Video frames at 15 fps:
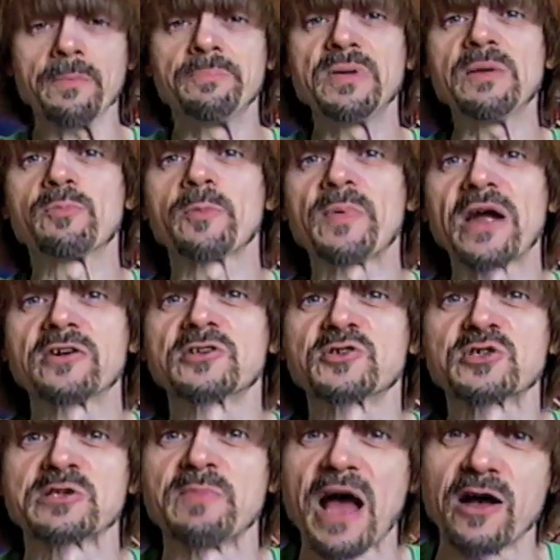Be prepared to do
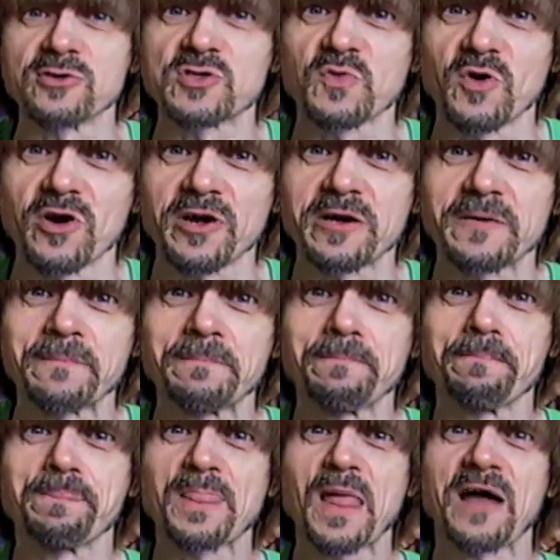some housework
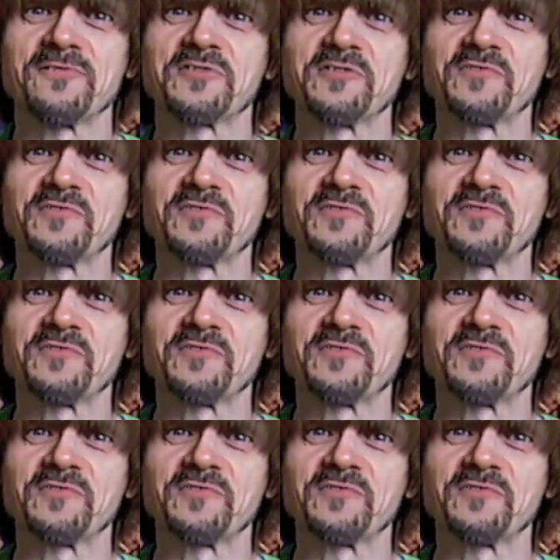after